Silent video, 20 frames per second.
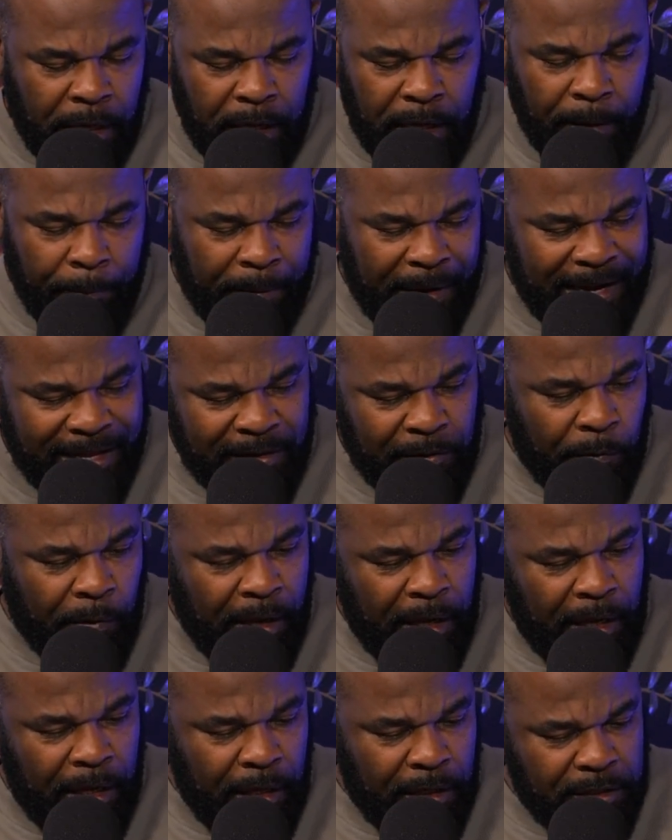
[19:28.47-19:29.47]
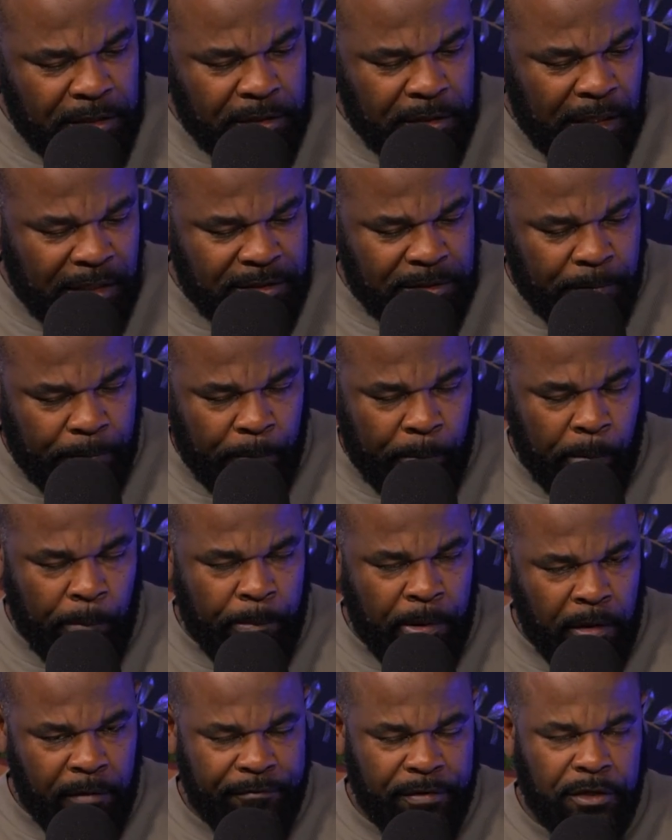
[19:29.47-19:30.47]
And by the way, that's a
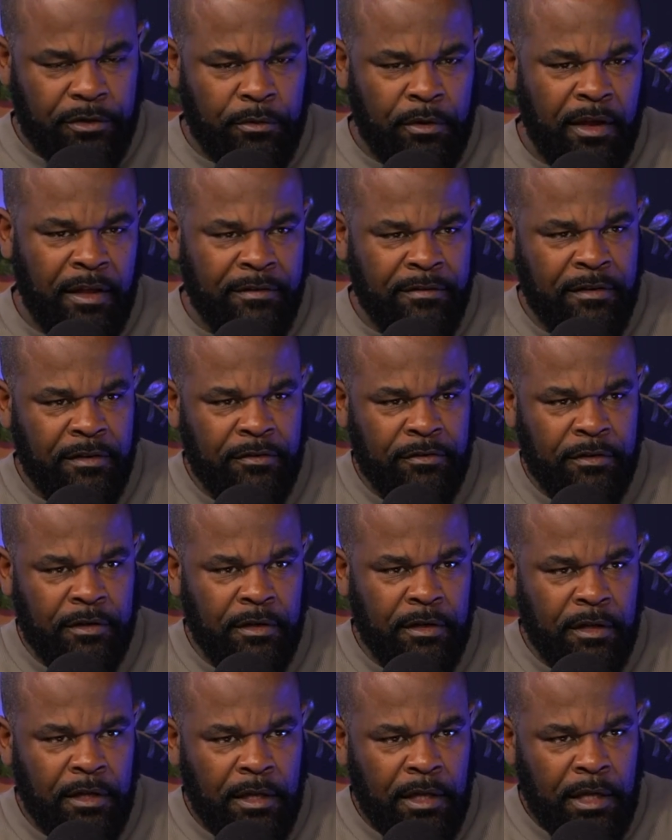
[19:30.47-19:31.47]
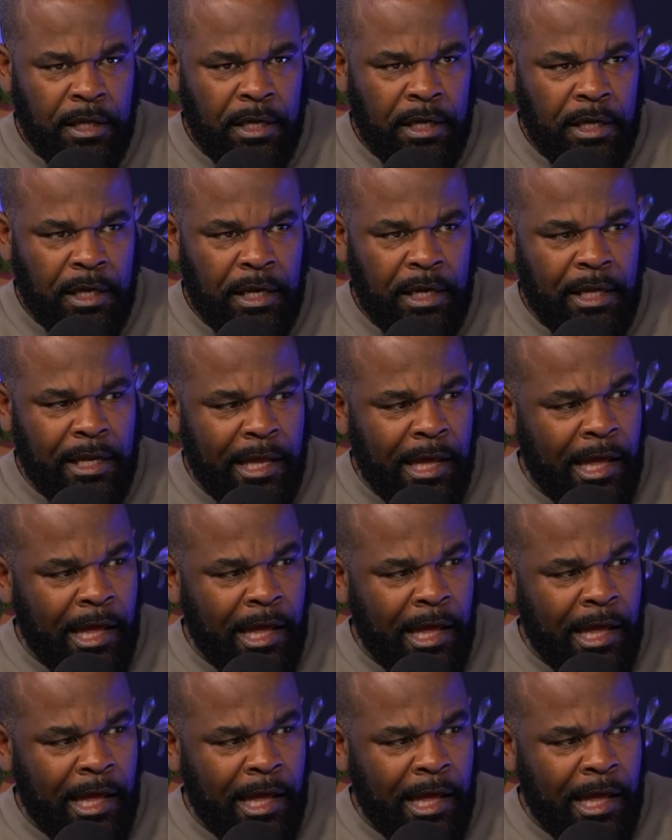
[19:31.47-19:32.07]
perfect transition. It